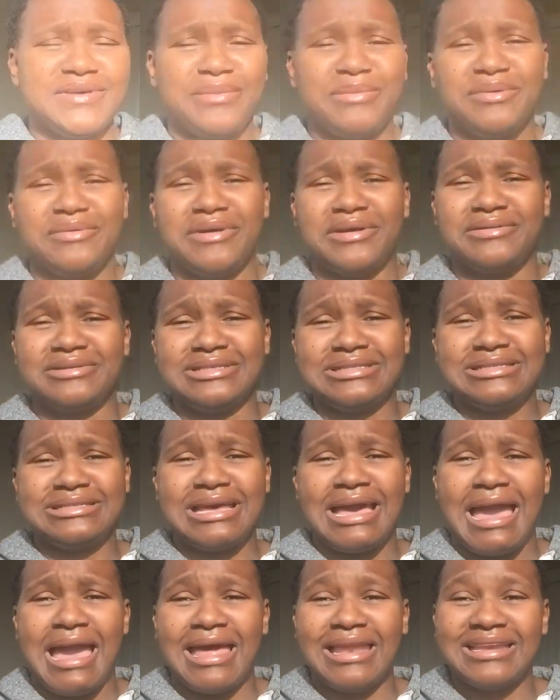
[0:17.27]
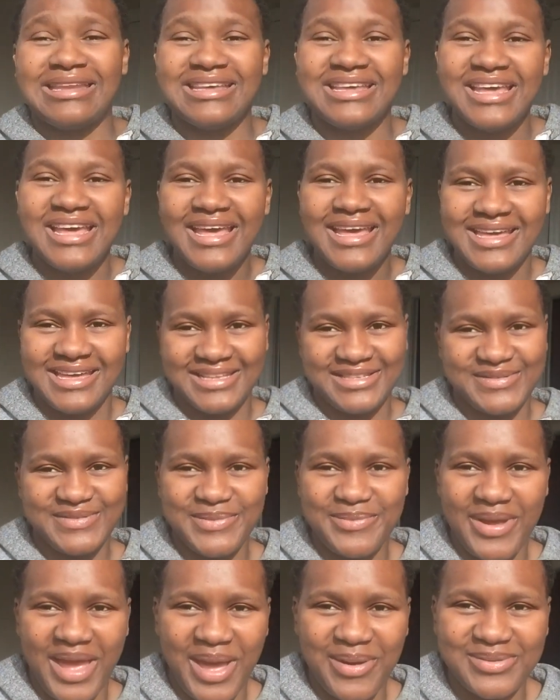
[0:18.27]
February 10th. It's
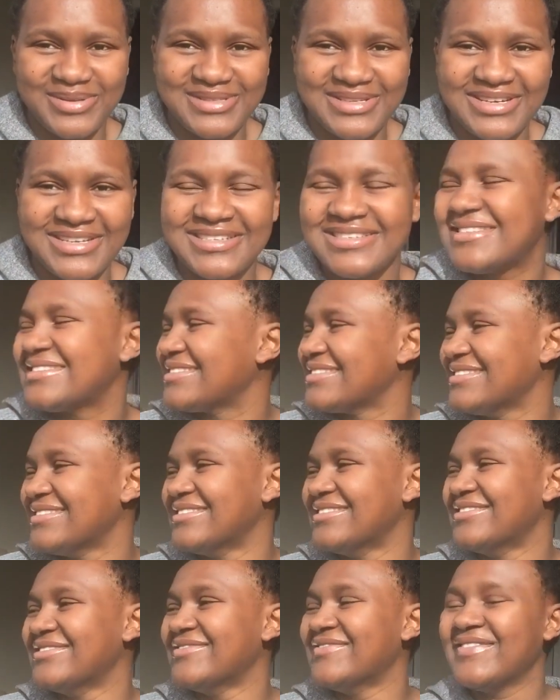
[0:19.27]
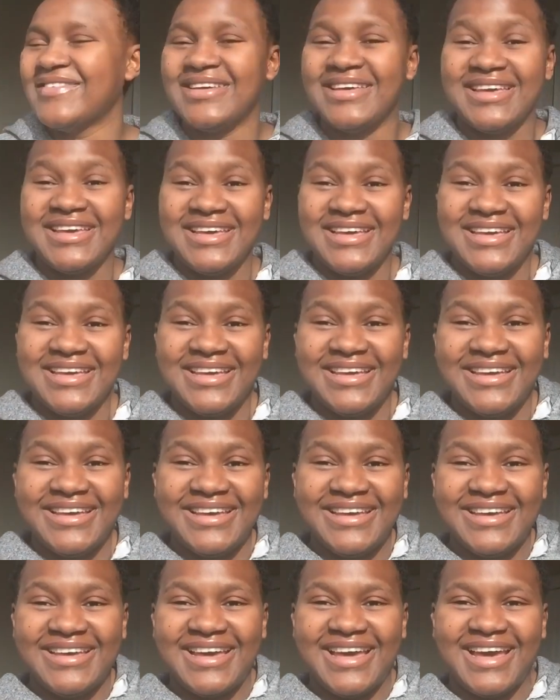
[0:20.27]
from Amazon. So
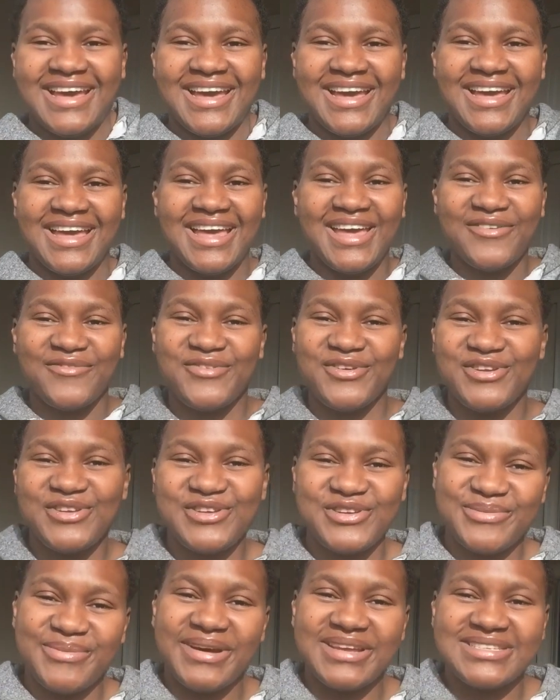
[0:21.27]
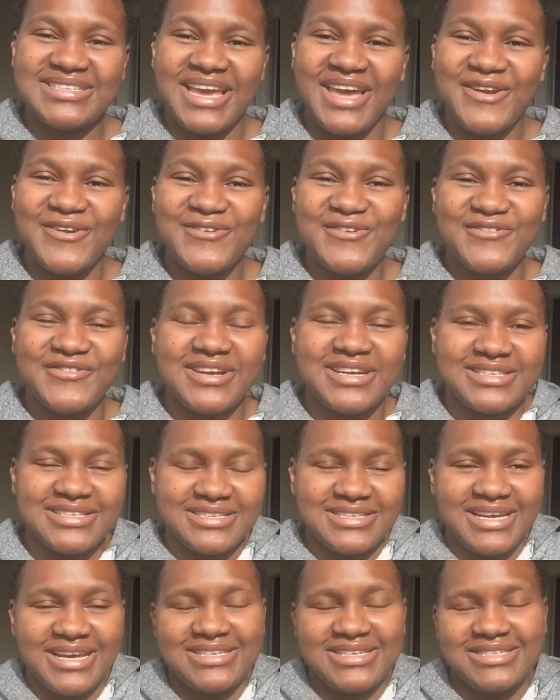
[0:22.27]
if you're new to my channel, don't forget
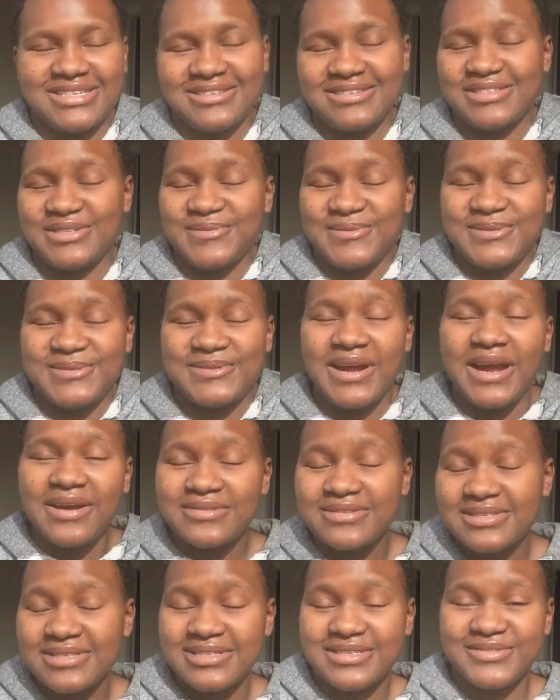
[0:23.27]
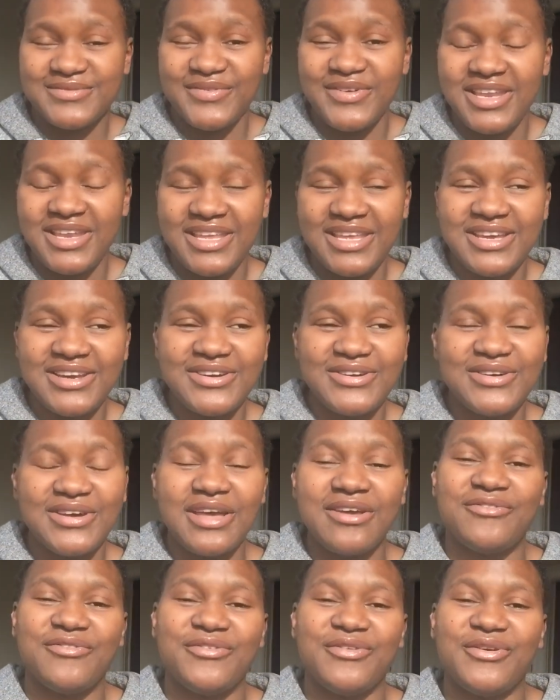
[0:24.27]
to like, share, and subscribe to this video.
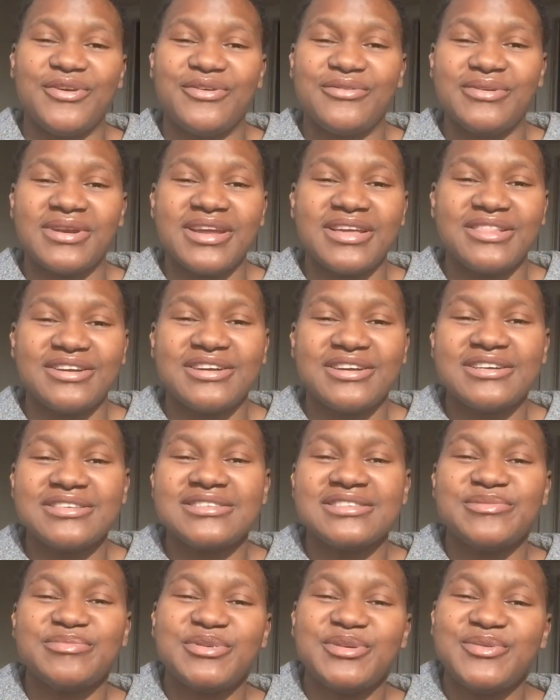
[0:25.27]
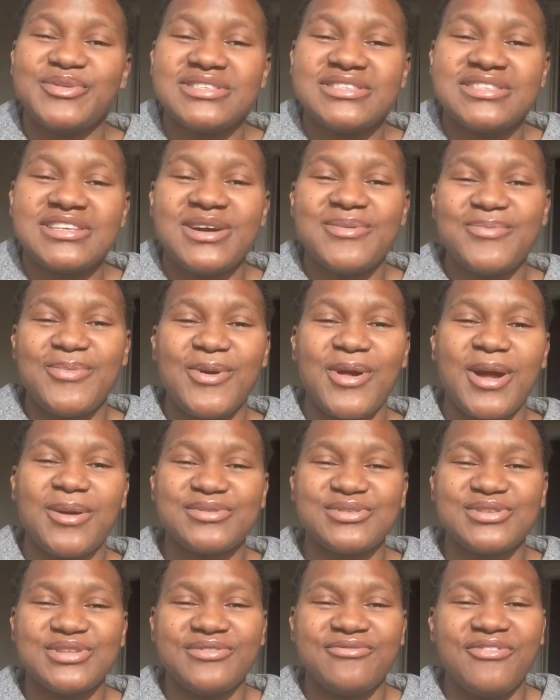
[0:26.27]
If you're a regular customer, what's up?
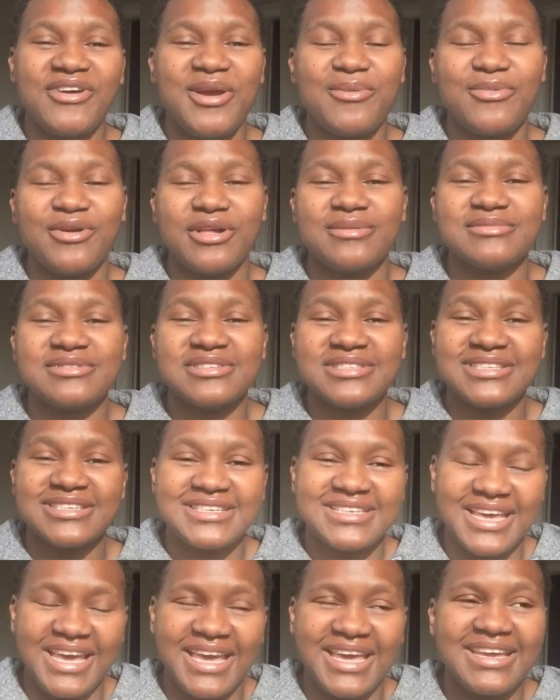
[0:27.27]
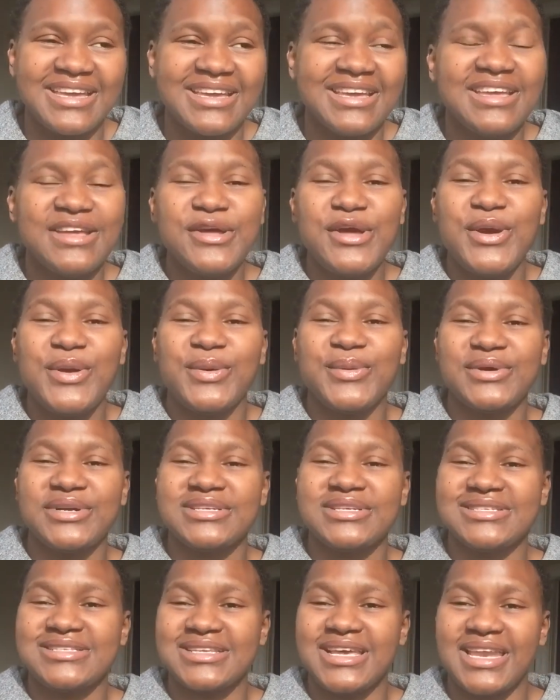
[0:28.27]
Welcome to the fam, welcome to the gang.
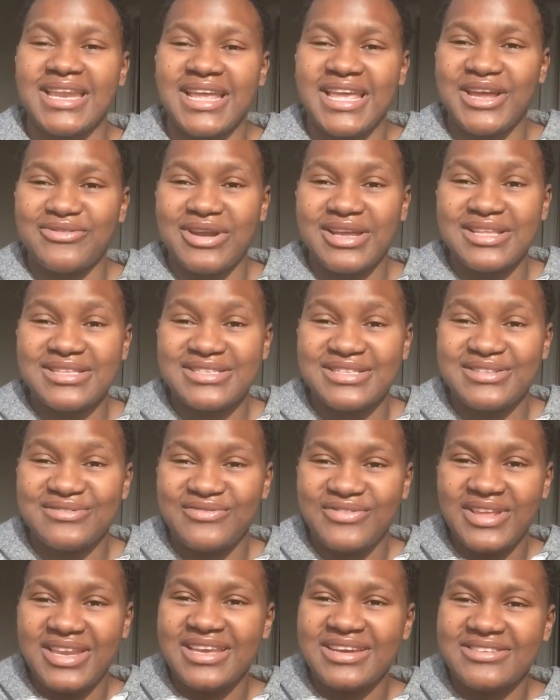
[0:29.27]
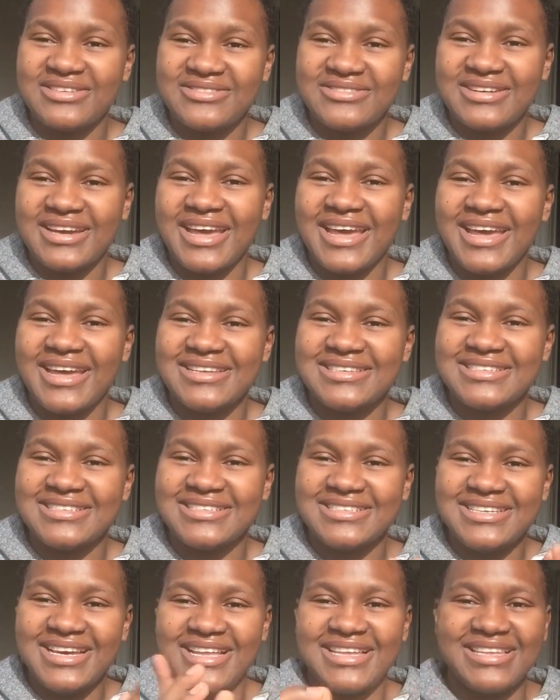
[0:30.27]
We're just gonna get right into the video and
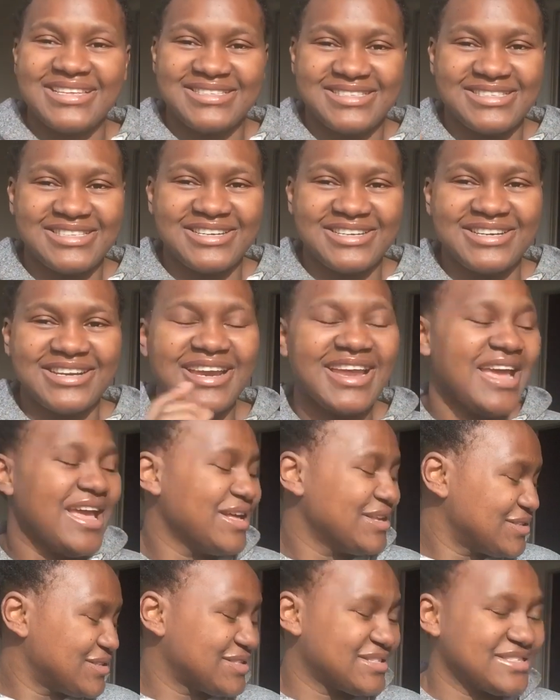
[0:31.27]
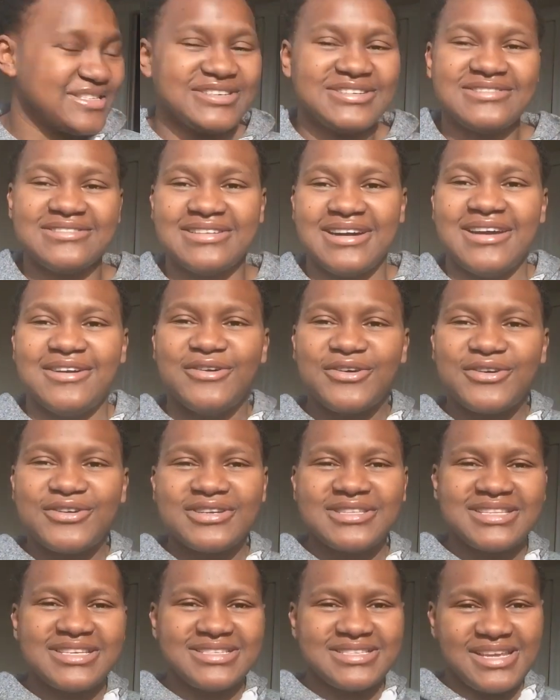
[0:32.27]
yeah, let's start. So I
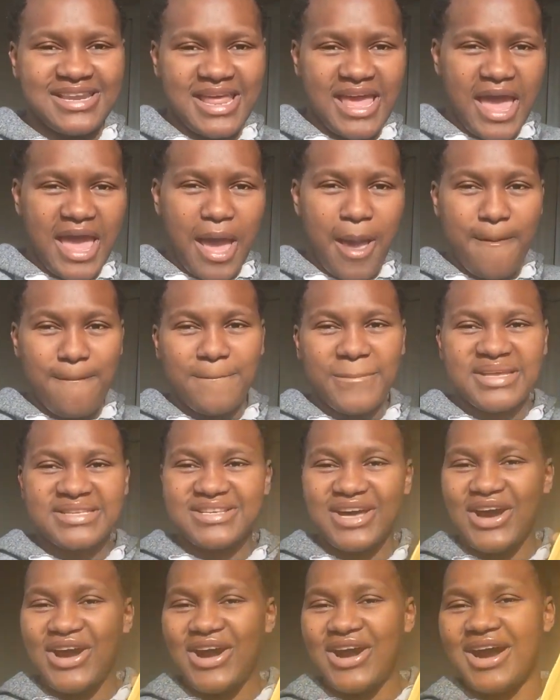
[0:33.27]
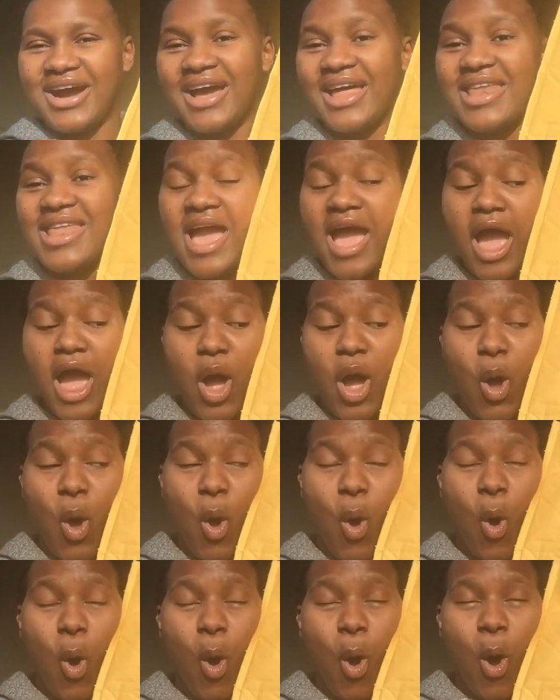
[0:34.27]
ordered this on Amazon.
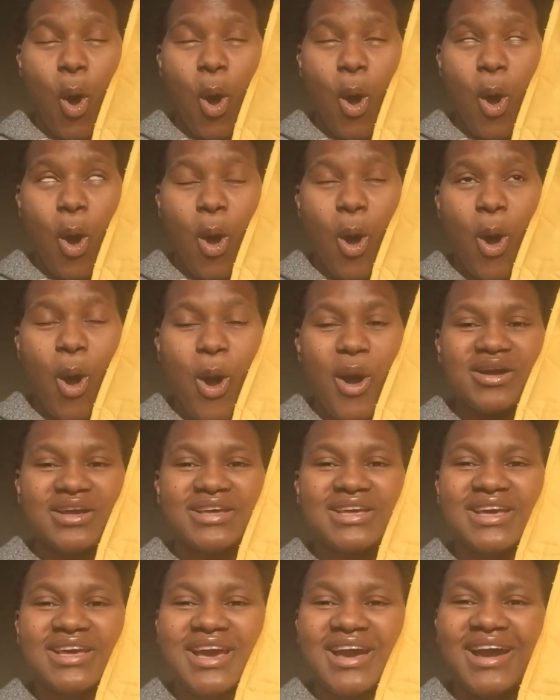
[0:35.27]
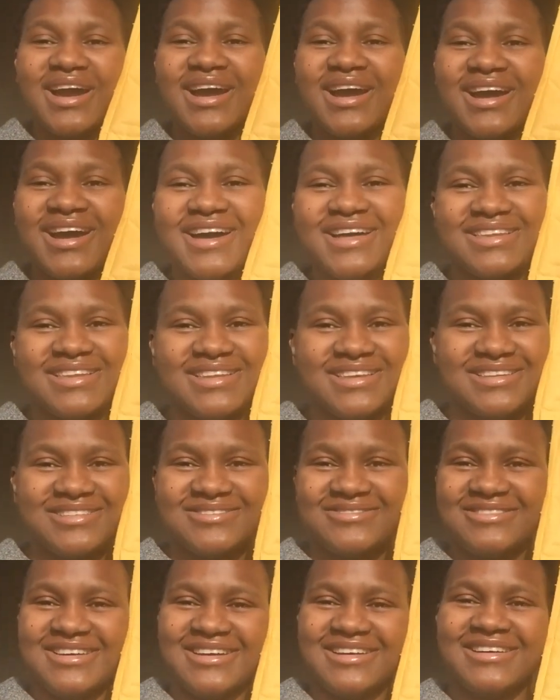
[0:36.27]
Oh,
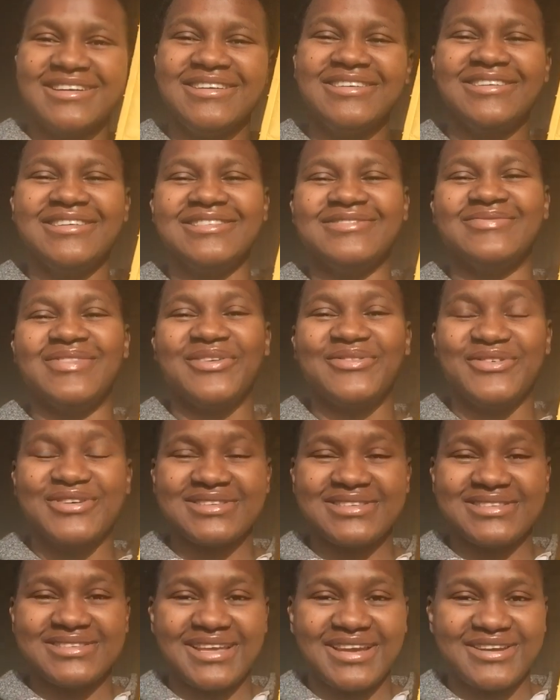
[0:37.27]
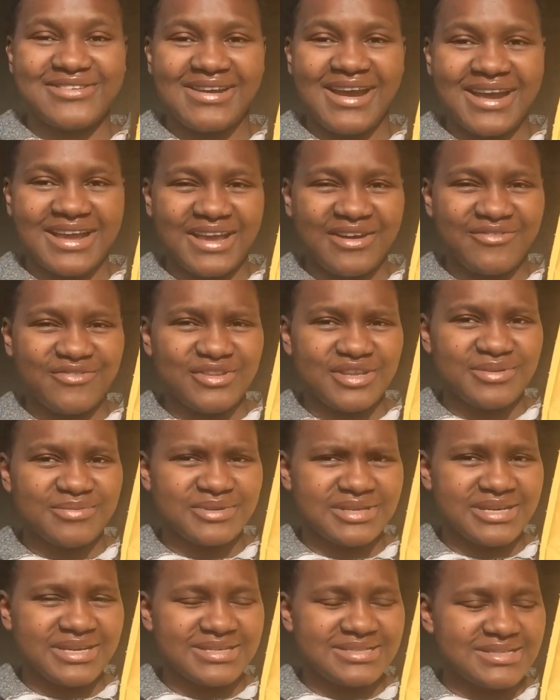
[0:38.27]
hallelujah. My voice is like cracking, I feel like I'm
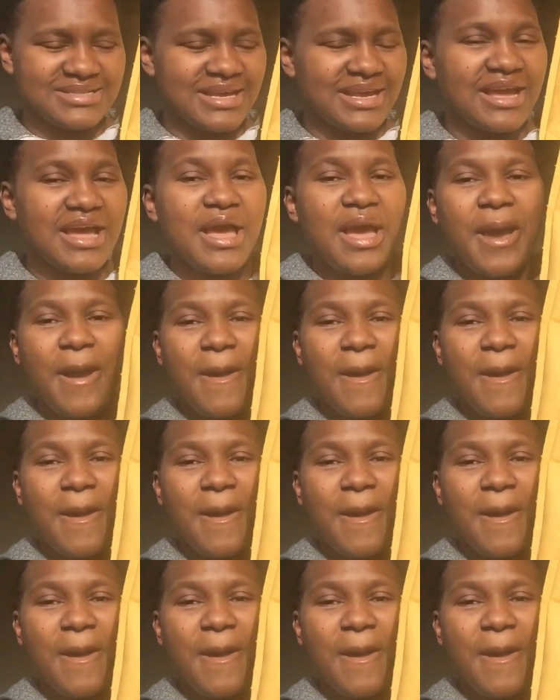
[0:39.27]
gonna get sick.